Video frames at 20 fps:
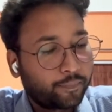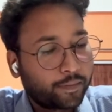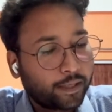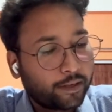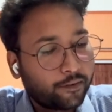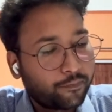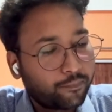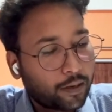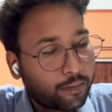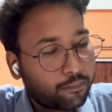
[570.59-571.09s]

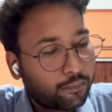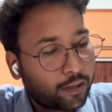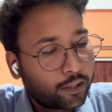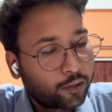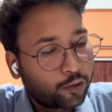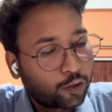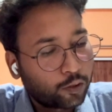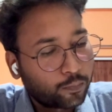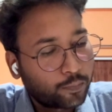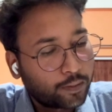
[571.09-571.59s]
If my blood
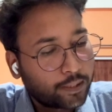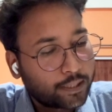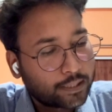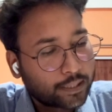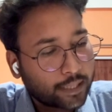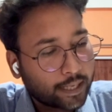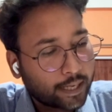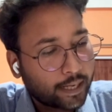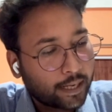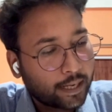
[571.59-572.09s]
group is
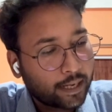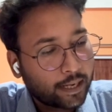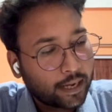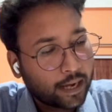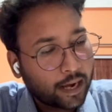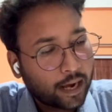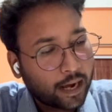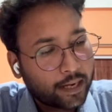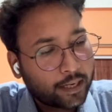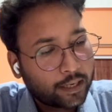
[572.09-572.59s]
A,
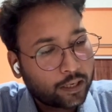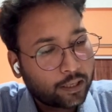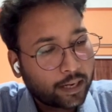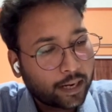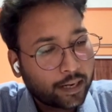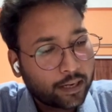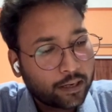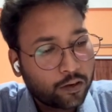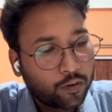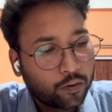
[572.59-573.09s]
I
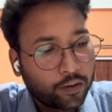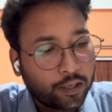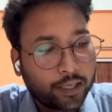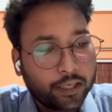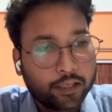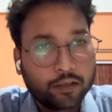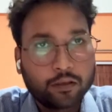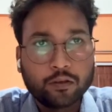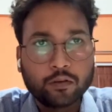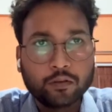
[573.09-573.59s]
can
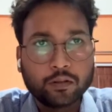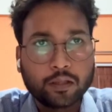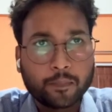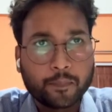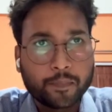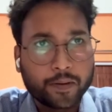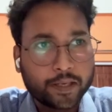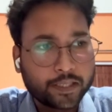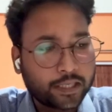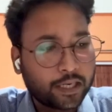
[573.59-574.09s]
donate to the
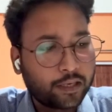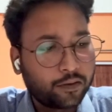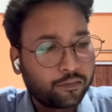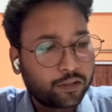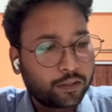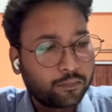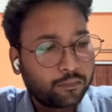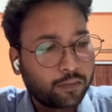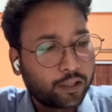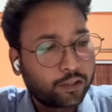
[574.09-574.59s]
patient
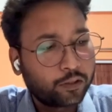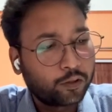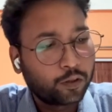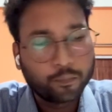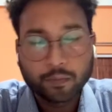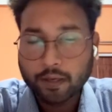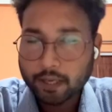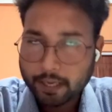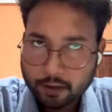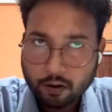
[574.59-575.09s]
with blood
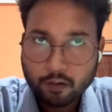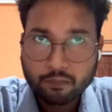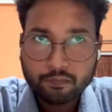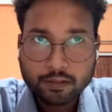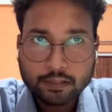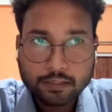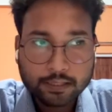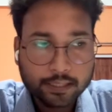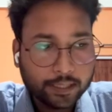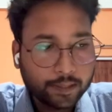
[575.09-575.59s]
group A,
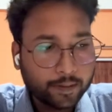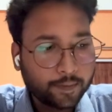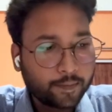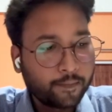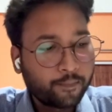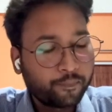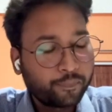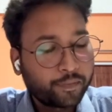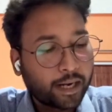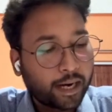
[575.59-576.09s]
obviously,
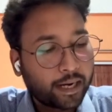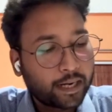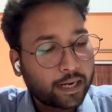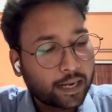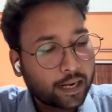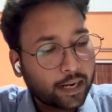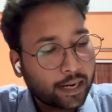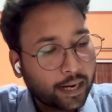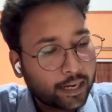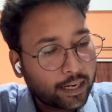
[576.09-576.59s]

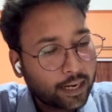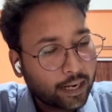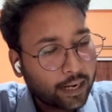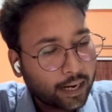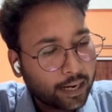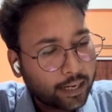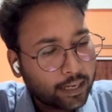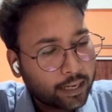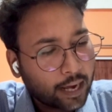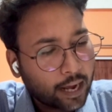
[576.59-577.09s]
and
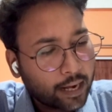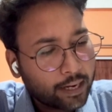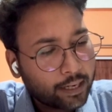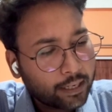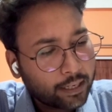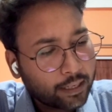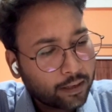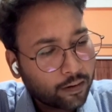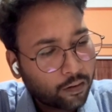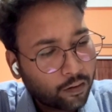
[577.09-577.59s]

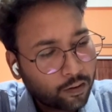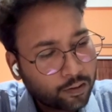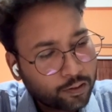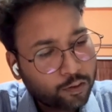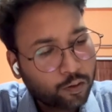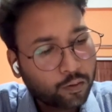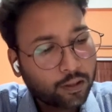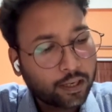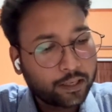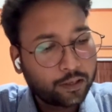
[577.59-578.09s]
I
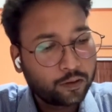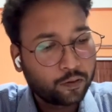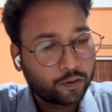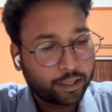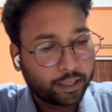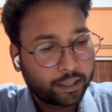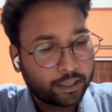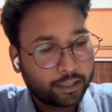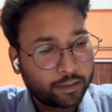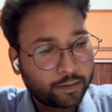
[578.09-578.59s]
also can
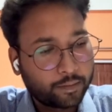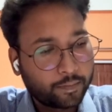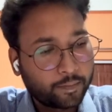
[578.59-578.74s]
donate